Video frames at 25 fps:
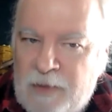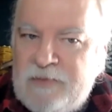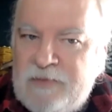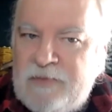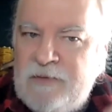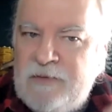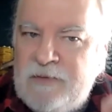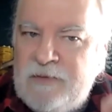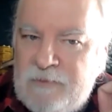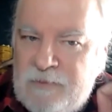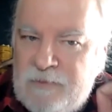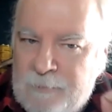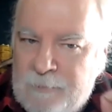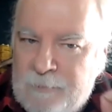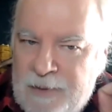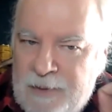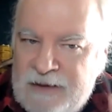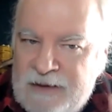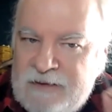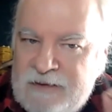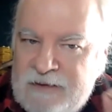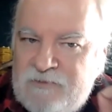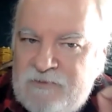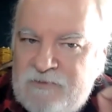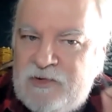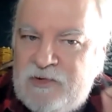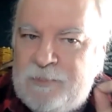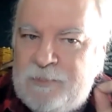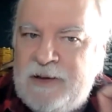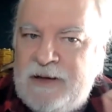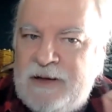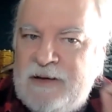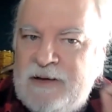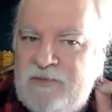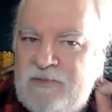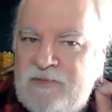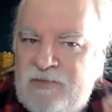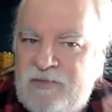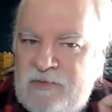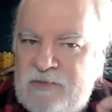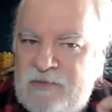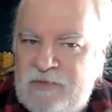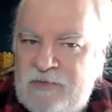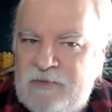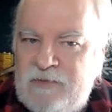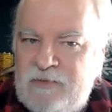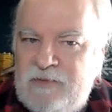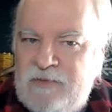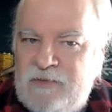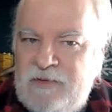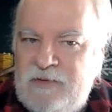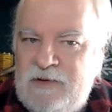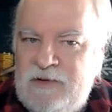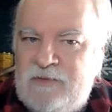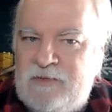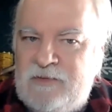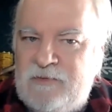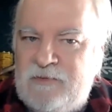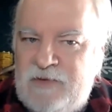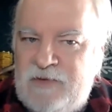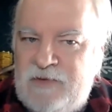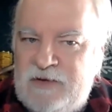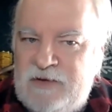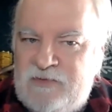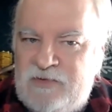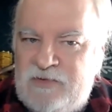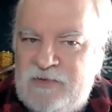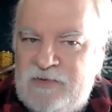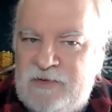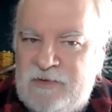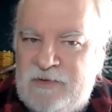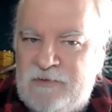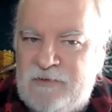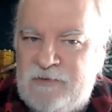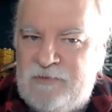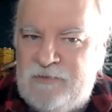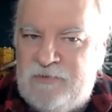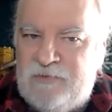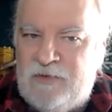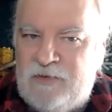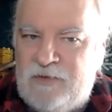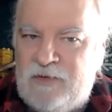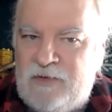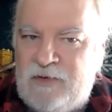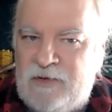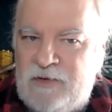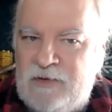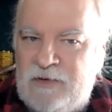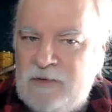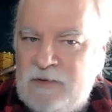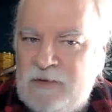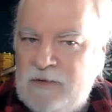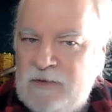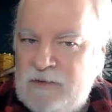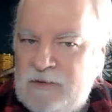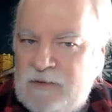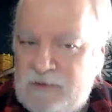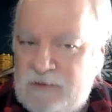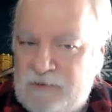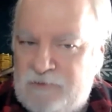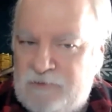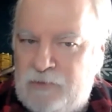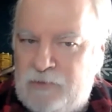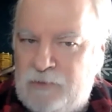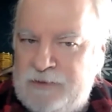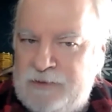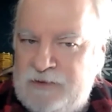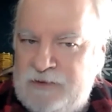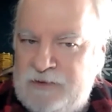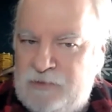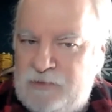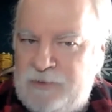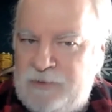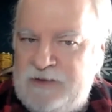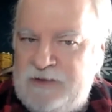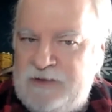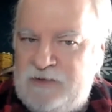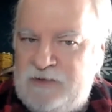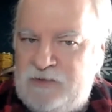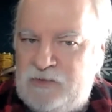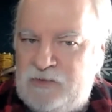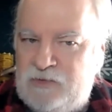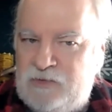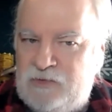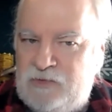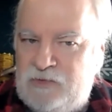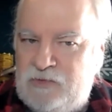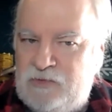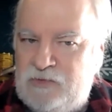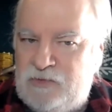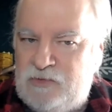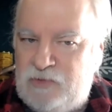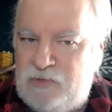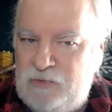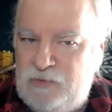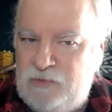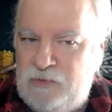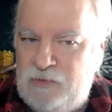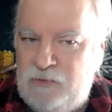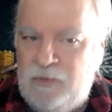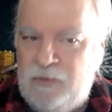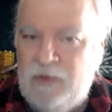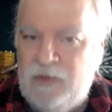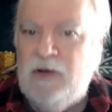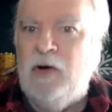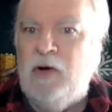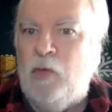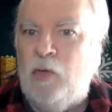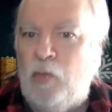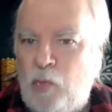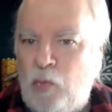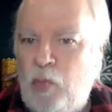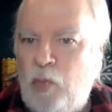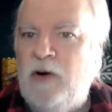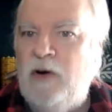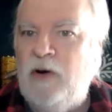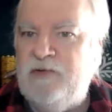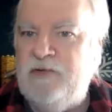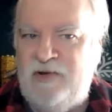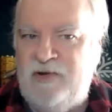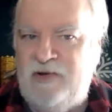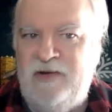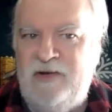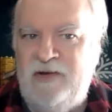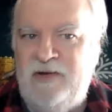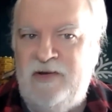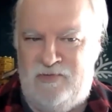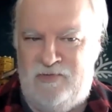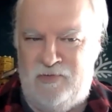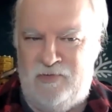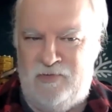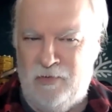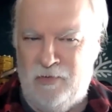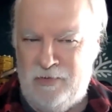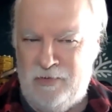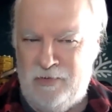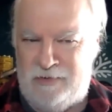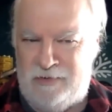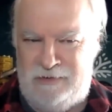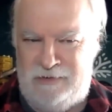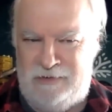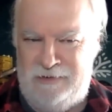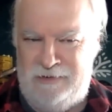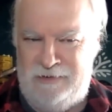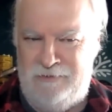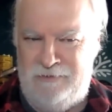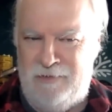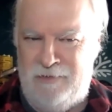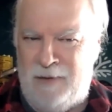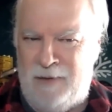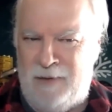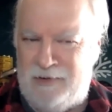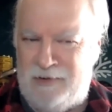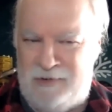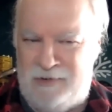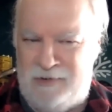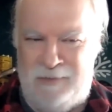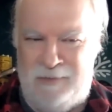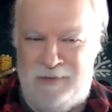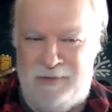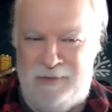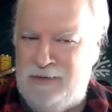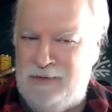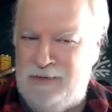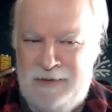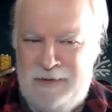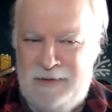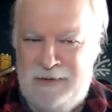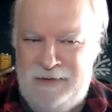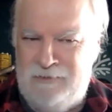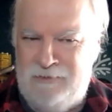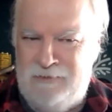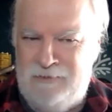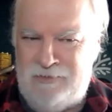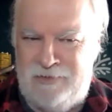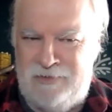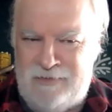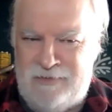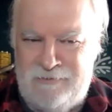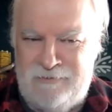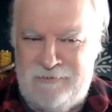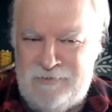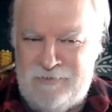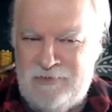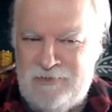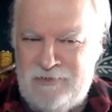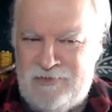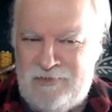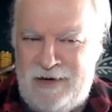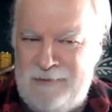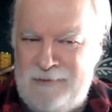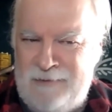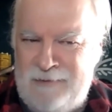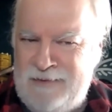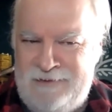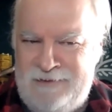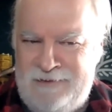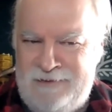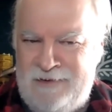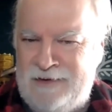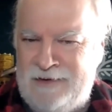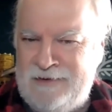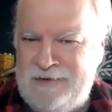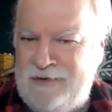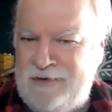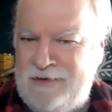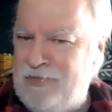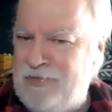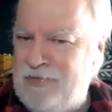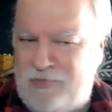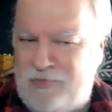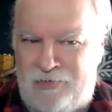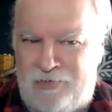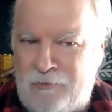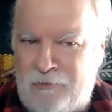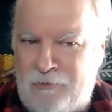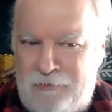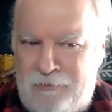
the Bank of Japan's intervention in the fall of 2022 was historically remarkable. It was like the first time they'd done it in